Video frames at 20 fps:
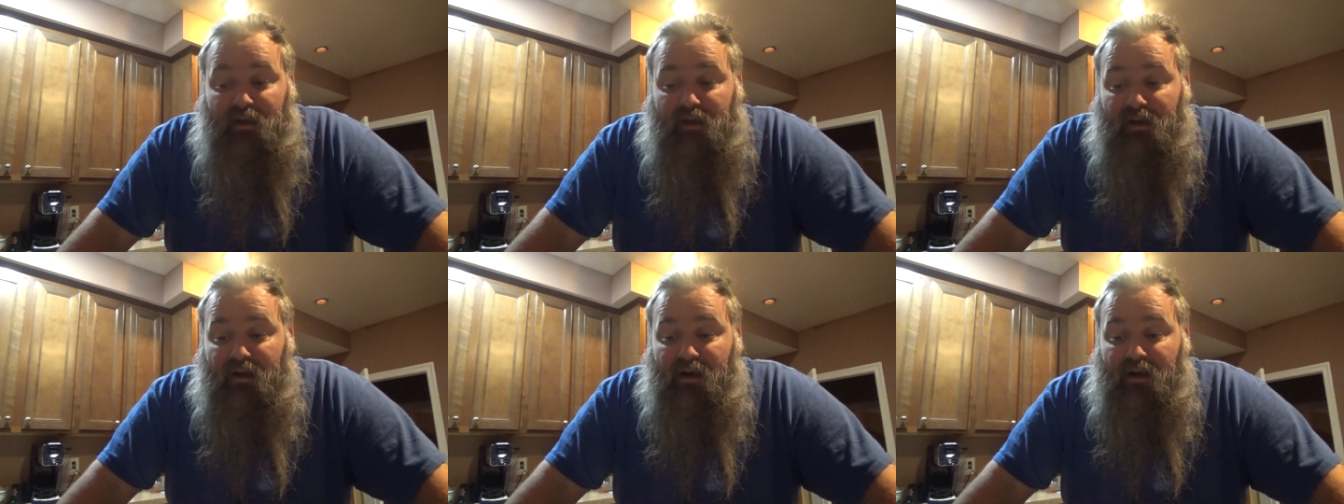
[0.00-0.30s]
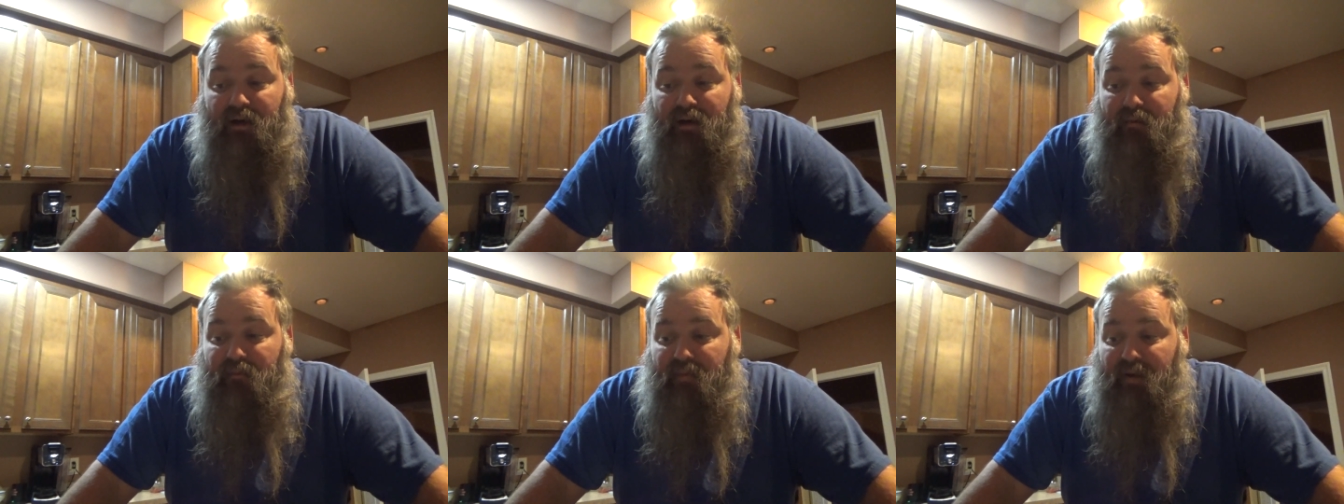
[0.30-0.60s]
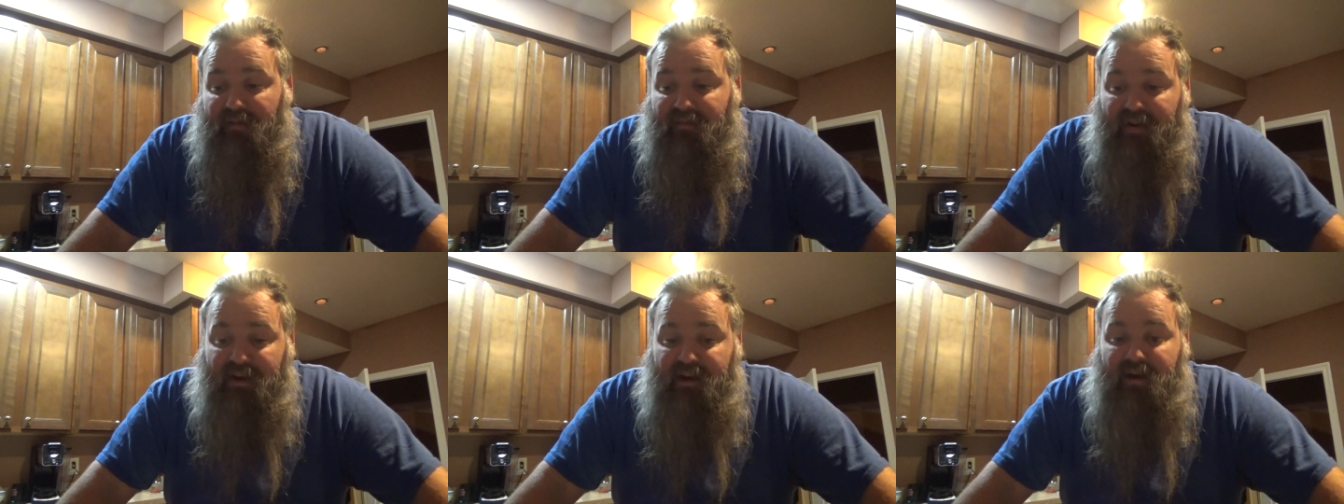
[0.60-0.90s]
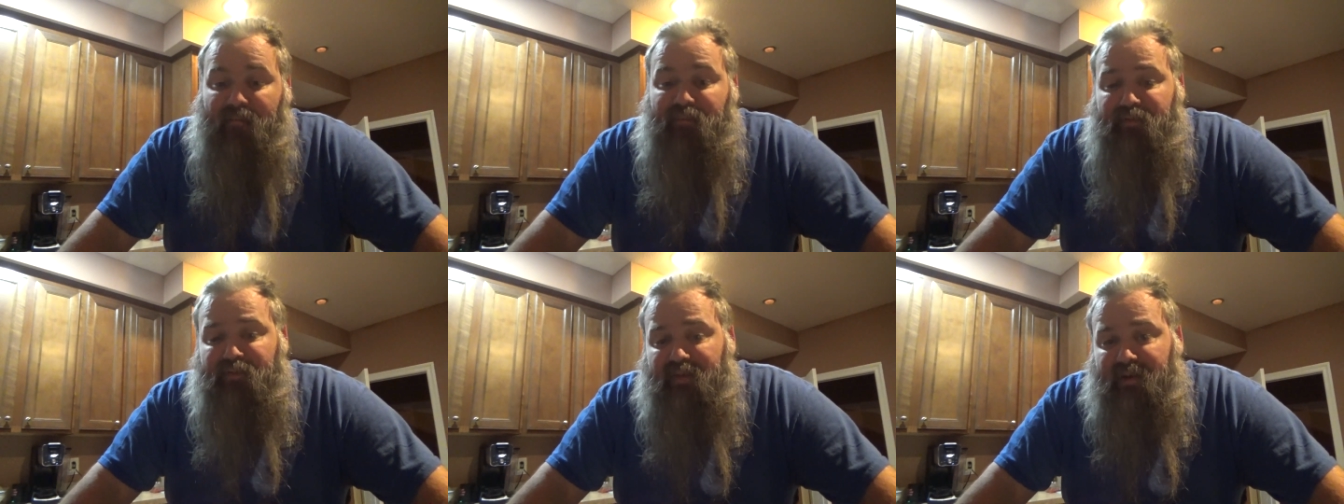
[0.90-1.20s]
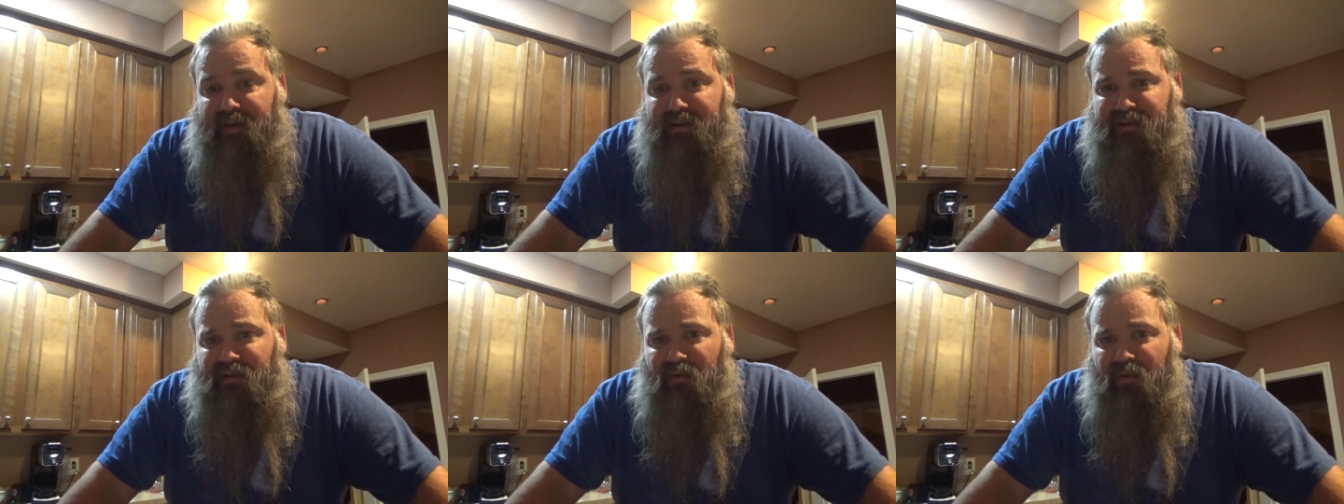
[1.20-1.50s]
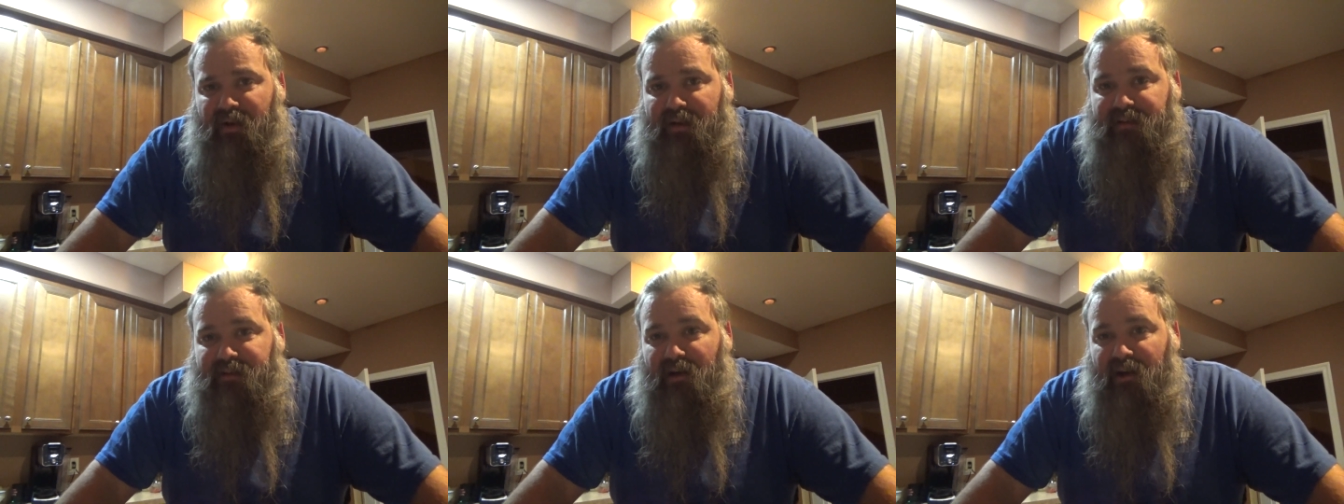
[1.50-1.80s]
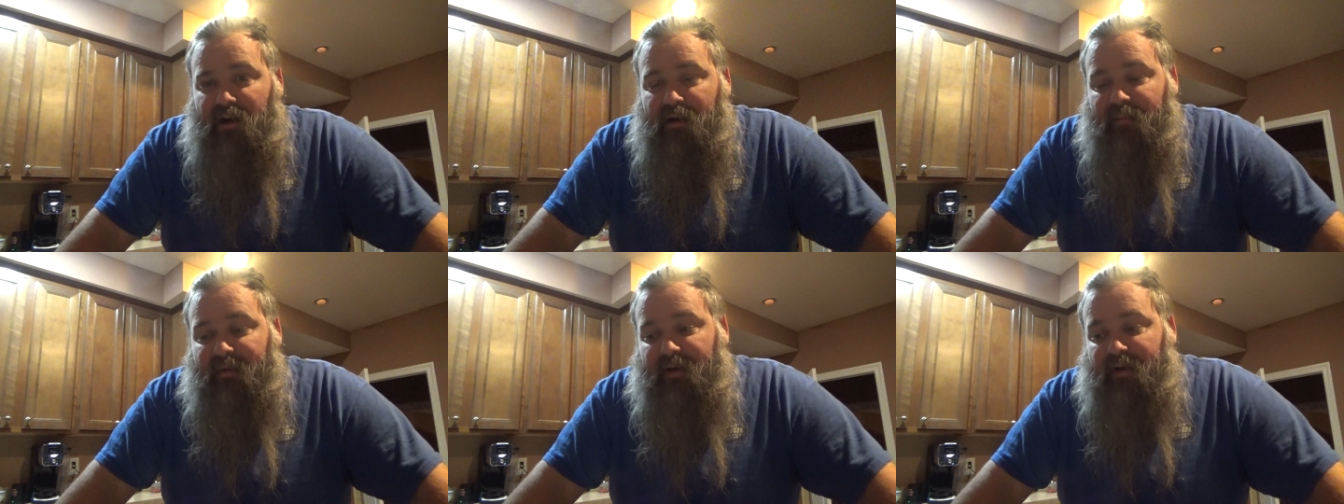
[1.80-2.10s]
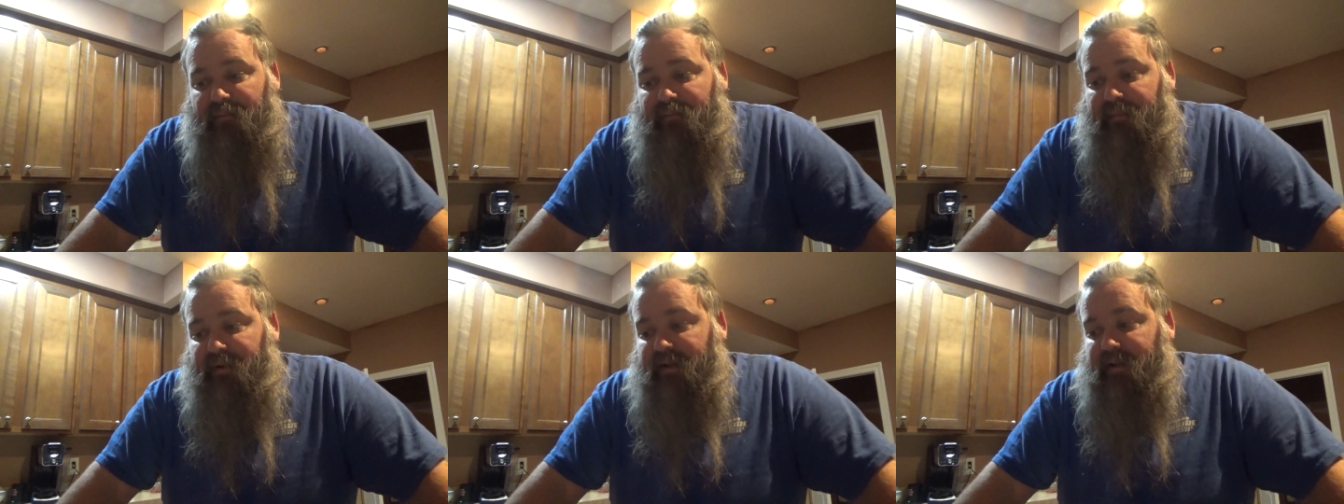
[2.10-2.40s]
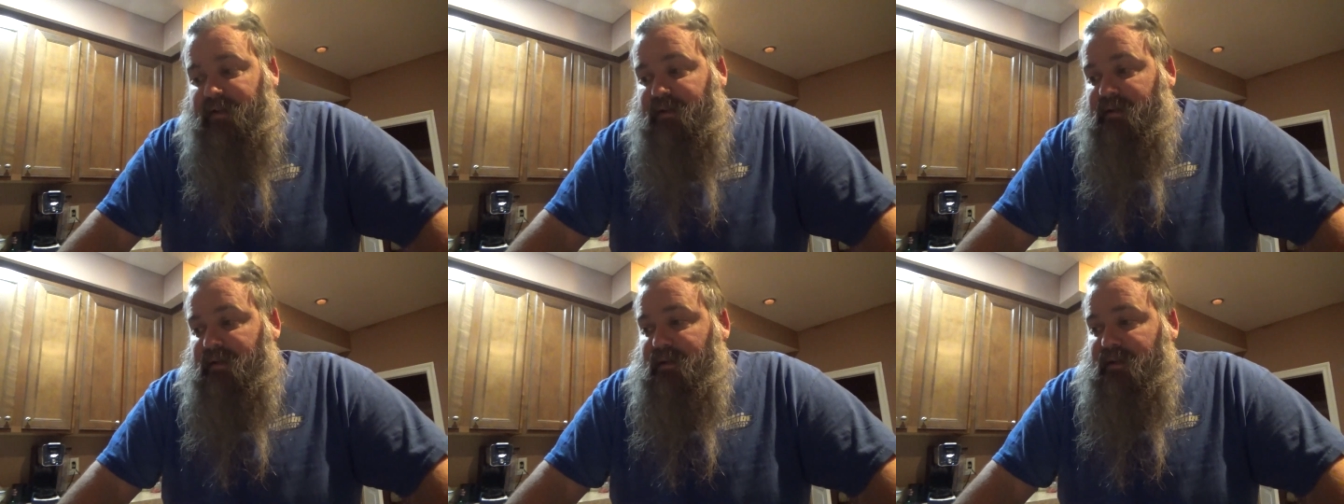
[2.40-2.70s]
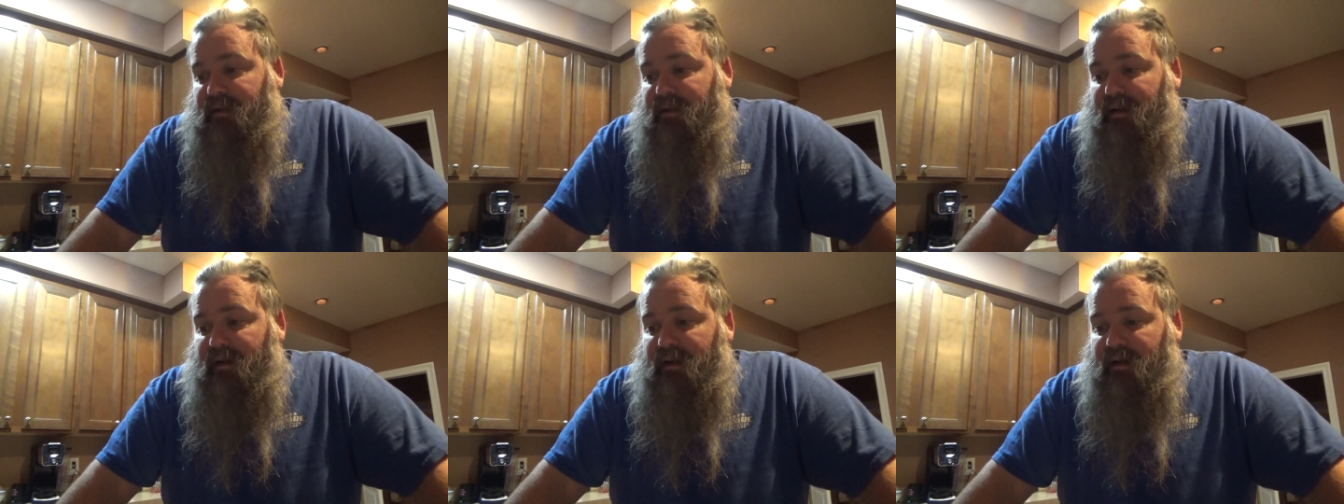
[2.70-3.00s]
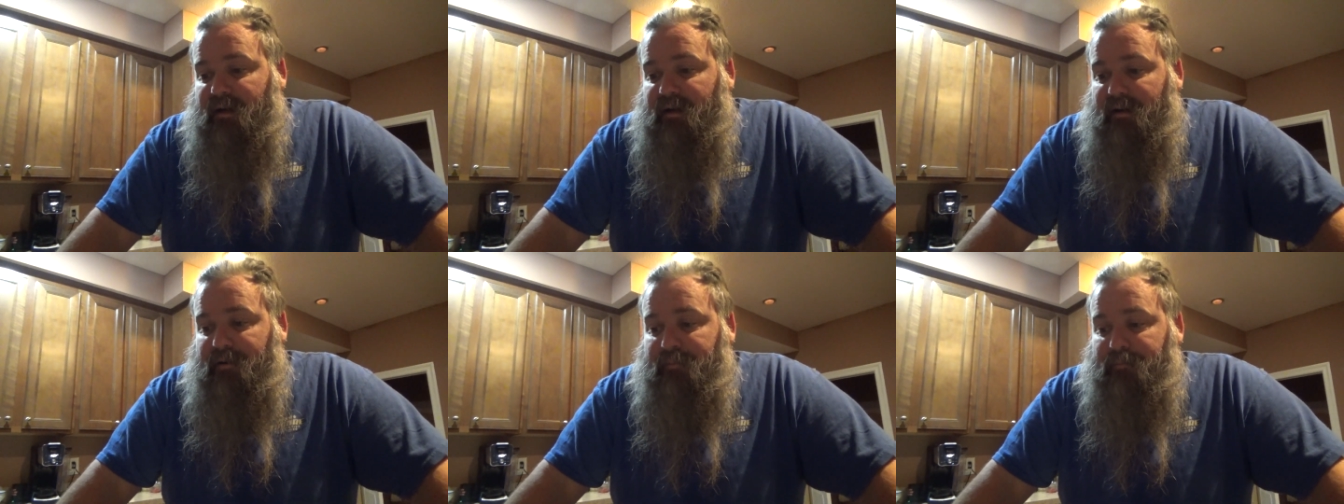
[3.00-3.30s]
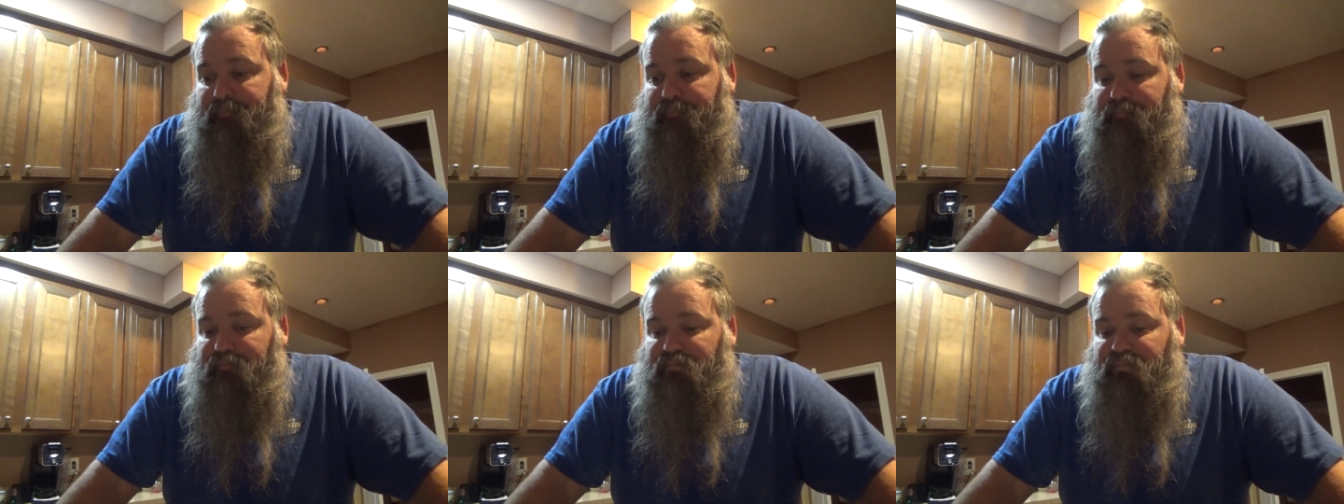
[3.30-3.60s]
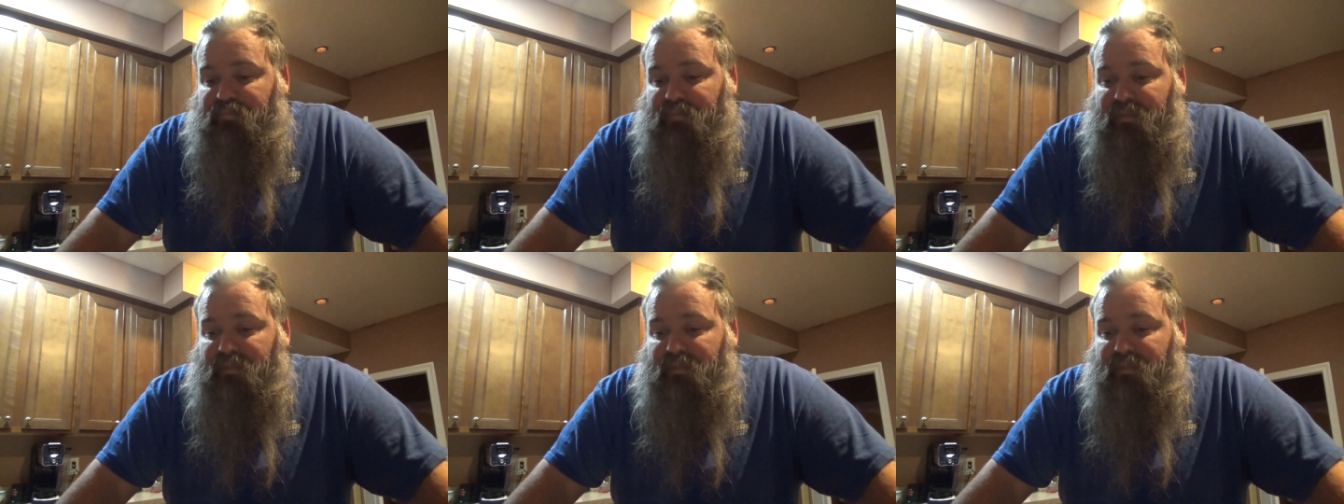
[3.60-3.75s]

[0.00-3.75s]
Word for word: Um, I've got a couple things I want to talk about, but um,